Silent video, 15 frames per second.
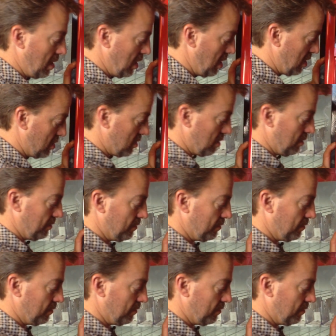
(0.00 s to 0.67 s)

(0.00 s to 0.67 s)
enter.